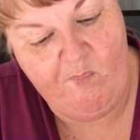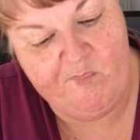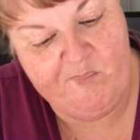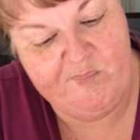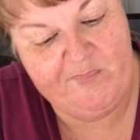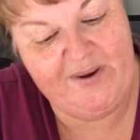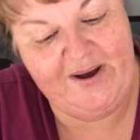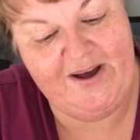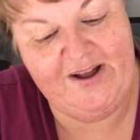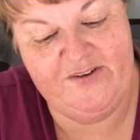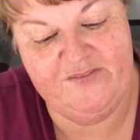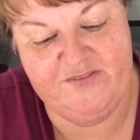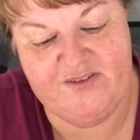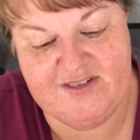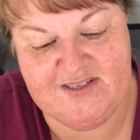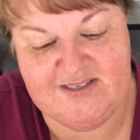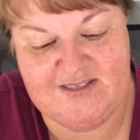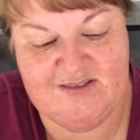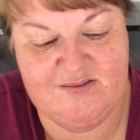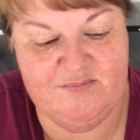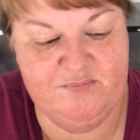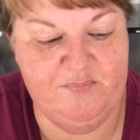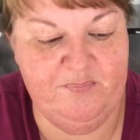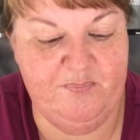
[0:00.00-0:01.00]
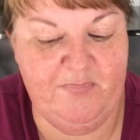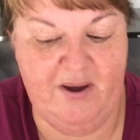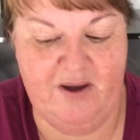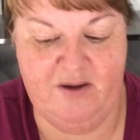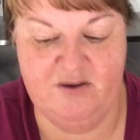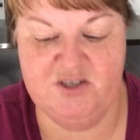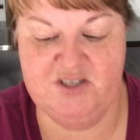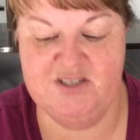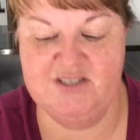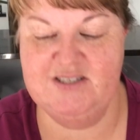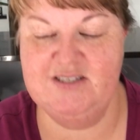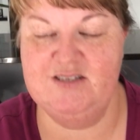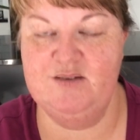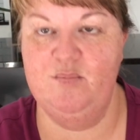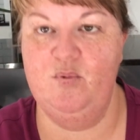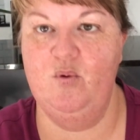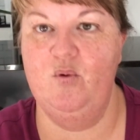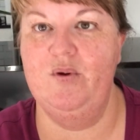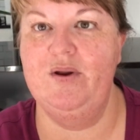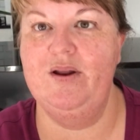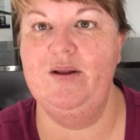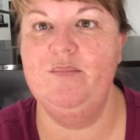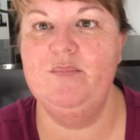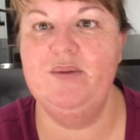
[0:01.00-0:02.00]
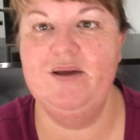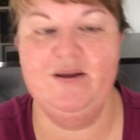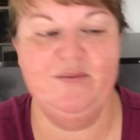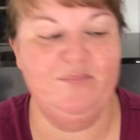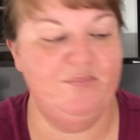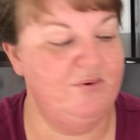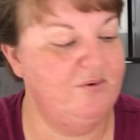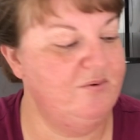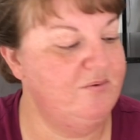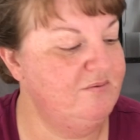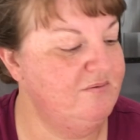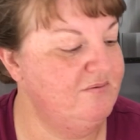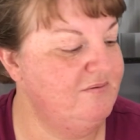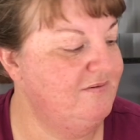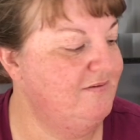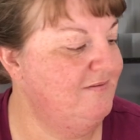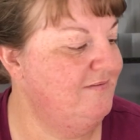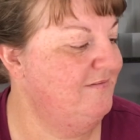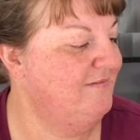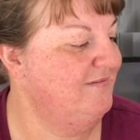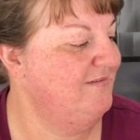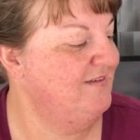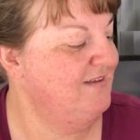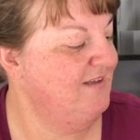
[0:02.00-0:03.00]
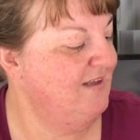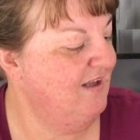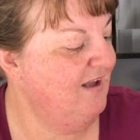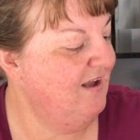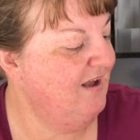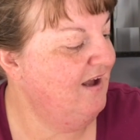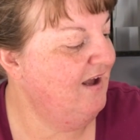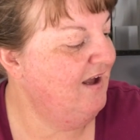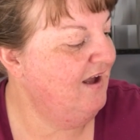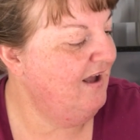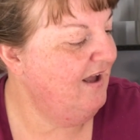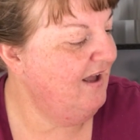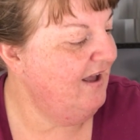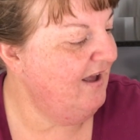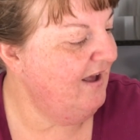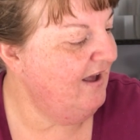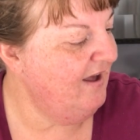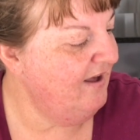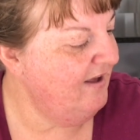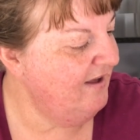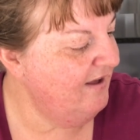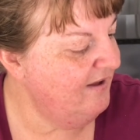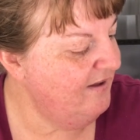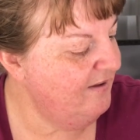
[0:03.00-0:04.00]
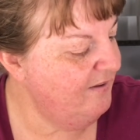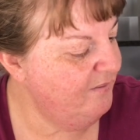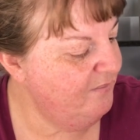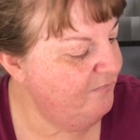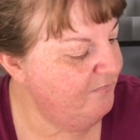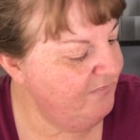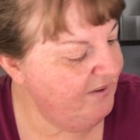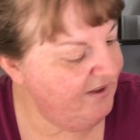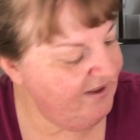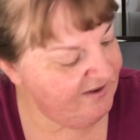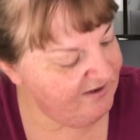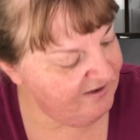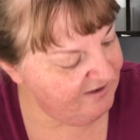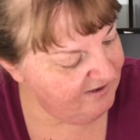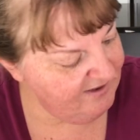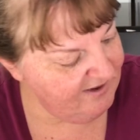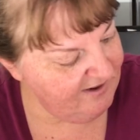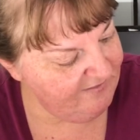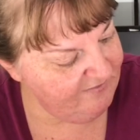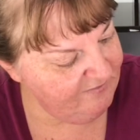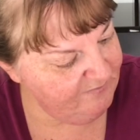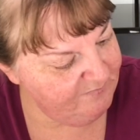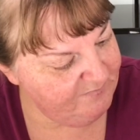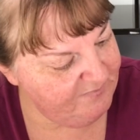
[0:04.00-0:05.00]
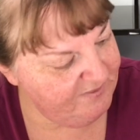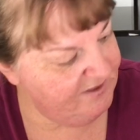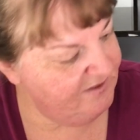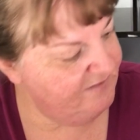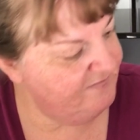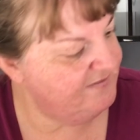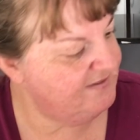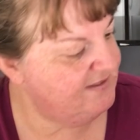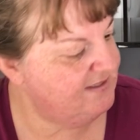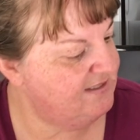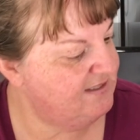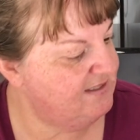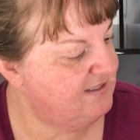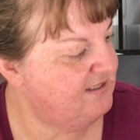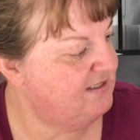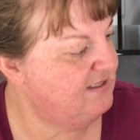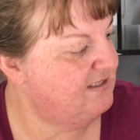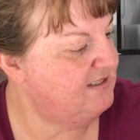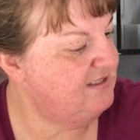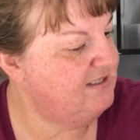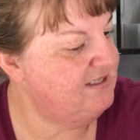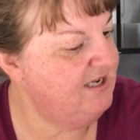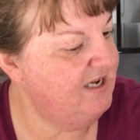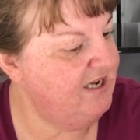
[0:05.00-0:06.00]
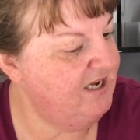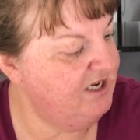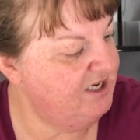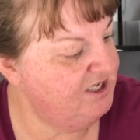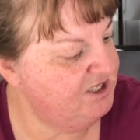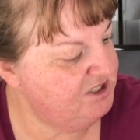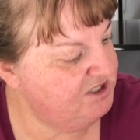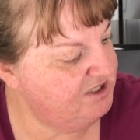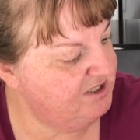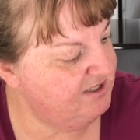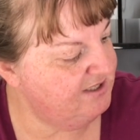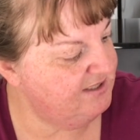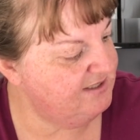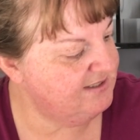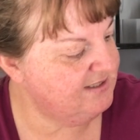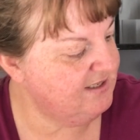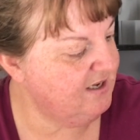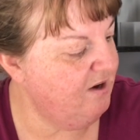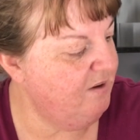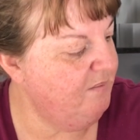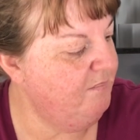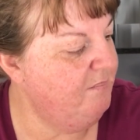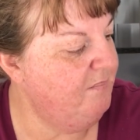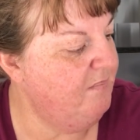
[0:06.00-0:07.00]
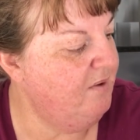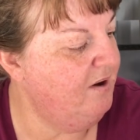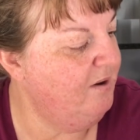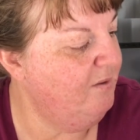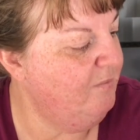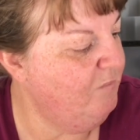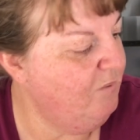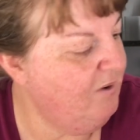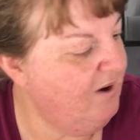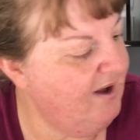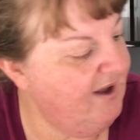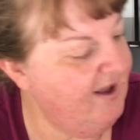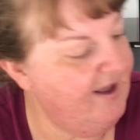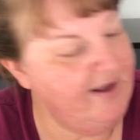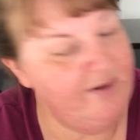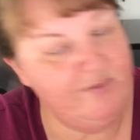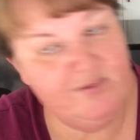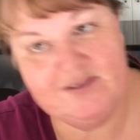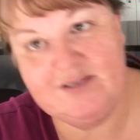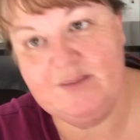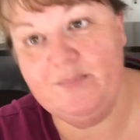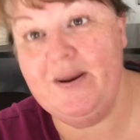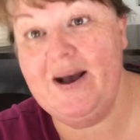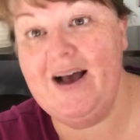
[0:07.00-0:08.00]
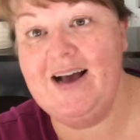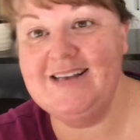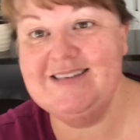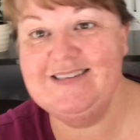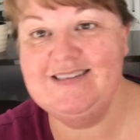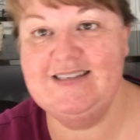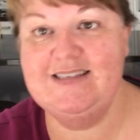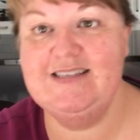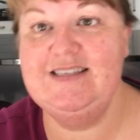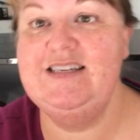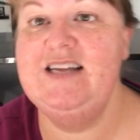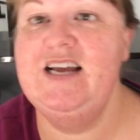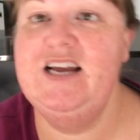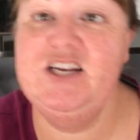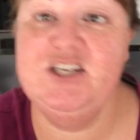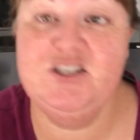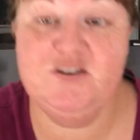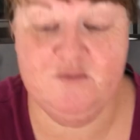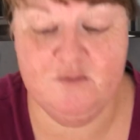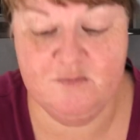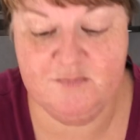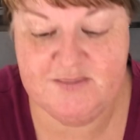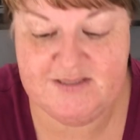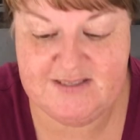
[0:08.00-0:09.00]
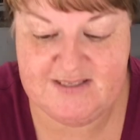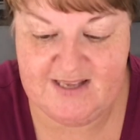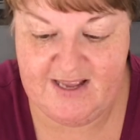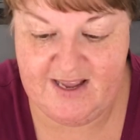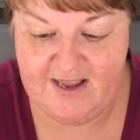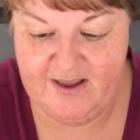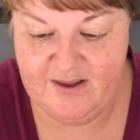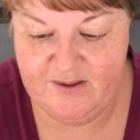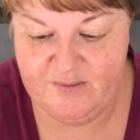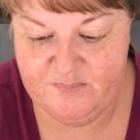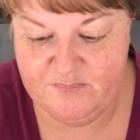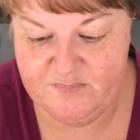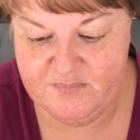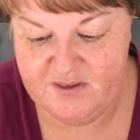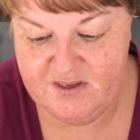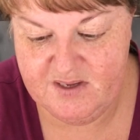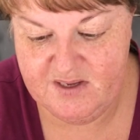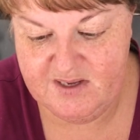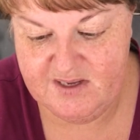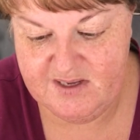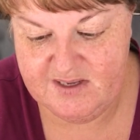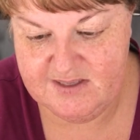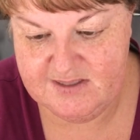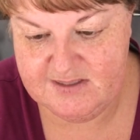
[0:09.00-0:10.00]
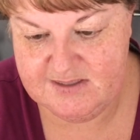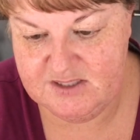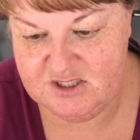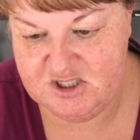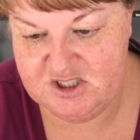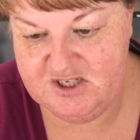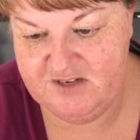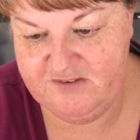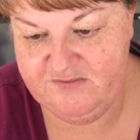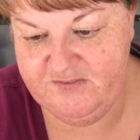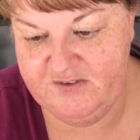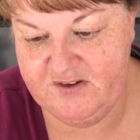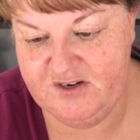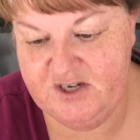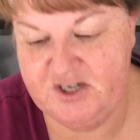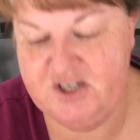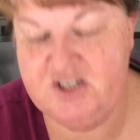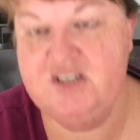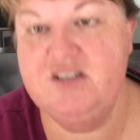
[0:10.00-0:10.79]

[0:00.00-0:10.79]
Part of it's about just supporting people. And another bit of stash that has come my way was a pass the stash from Sam. So she finished